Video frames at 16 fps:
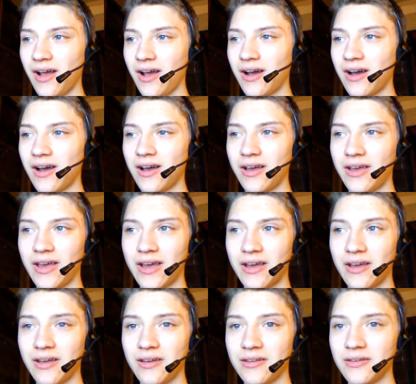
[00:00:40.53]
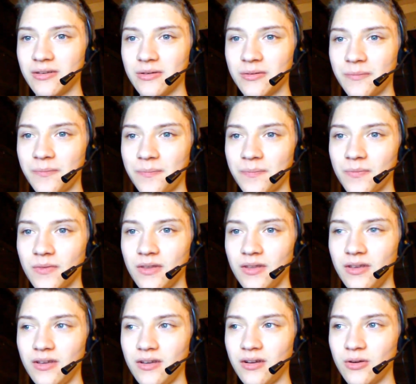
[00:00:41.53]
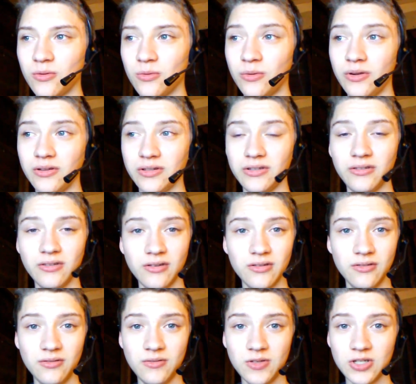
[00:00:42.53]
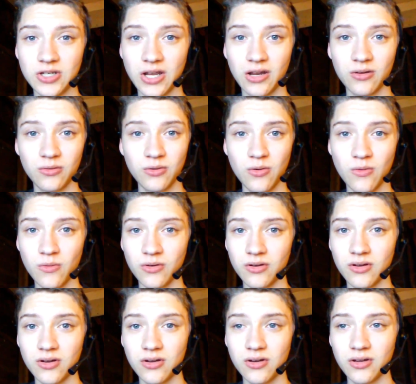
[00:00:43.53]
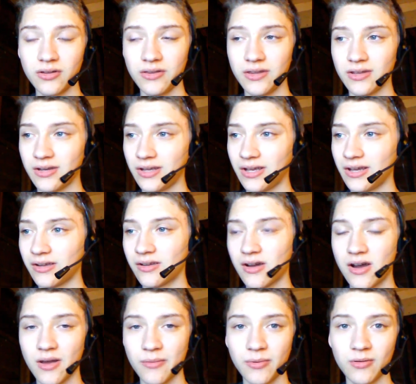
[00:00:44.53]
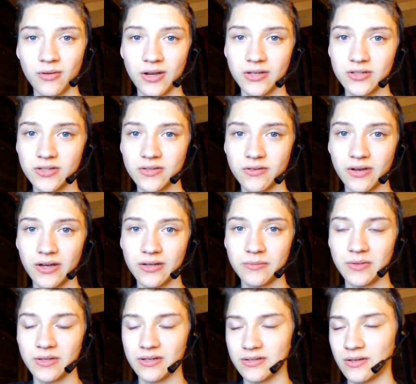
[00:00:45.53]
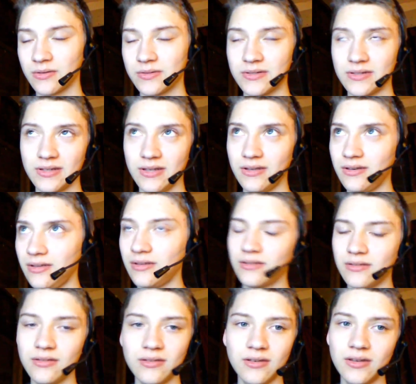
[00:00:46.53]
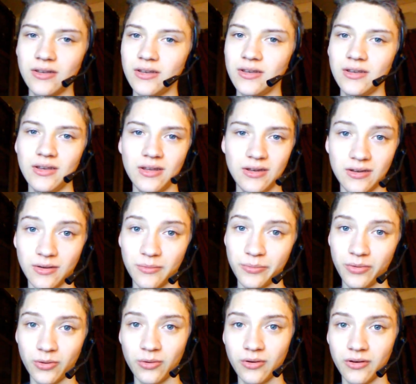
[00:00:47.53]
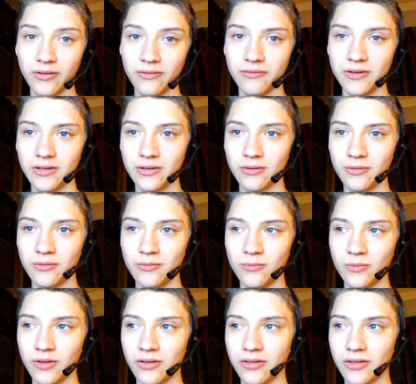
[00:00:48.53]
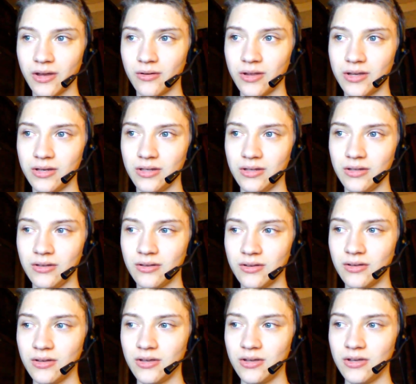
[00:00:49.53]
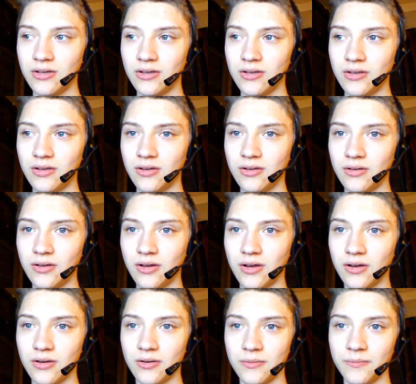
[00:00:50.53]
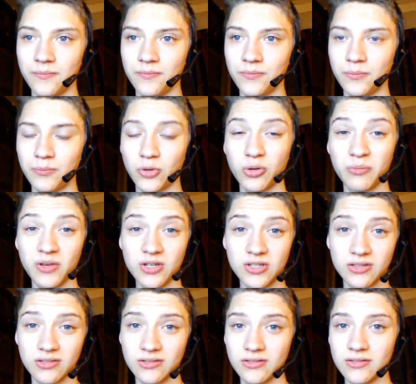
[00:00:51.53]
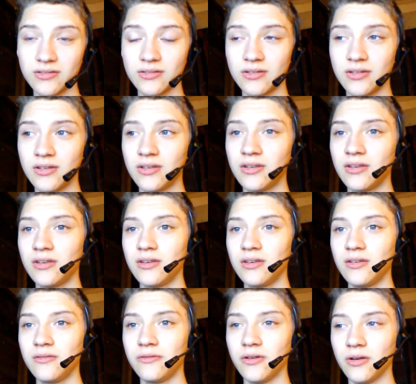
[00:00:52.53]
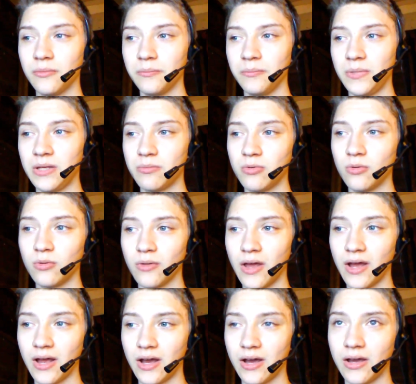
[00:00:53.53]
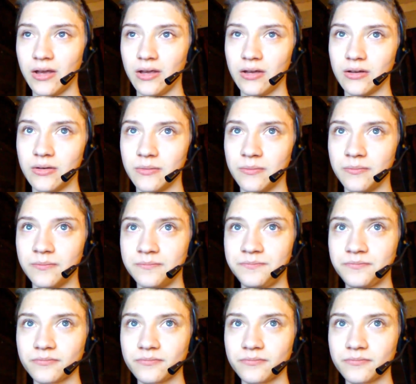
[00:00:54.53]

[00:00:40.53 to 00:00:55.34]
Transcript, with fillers: I had a really good channel going on, then I got copyright striked because I was an idiot and uploaded a video without any um, permissions from people that I um,